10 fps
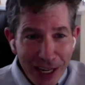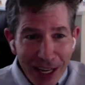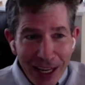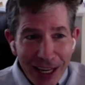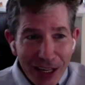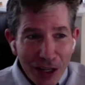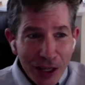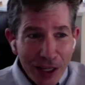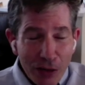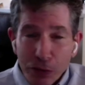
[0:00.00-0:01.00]
in
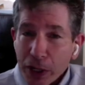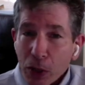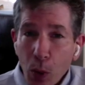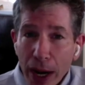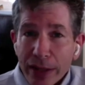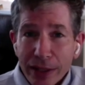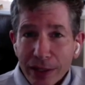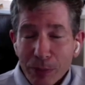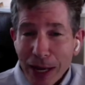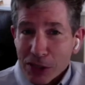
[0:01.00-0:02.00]
a in a funny way,
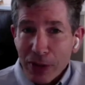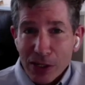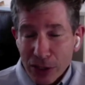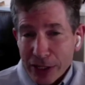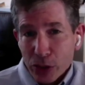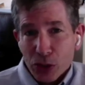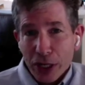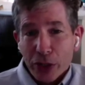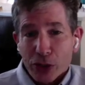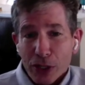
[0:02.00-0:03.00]
the mass
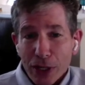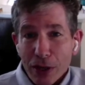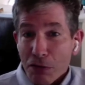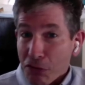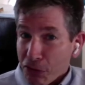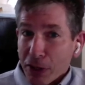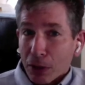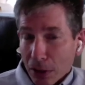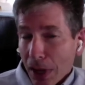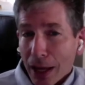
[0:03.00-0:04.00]
vaccination centers
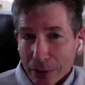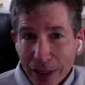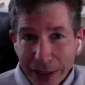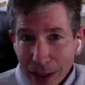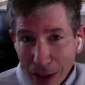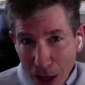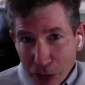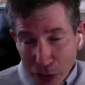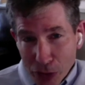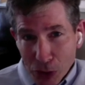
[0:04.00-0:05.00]
feel a lot like a
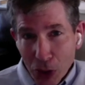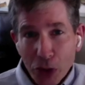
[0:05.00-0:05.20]
conference.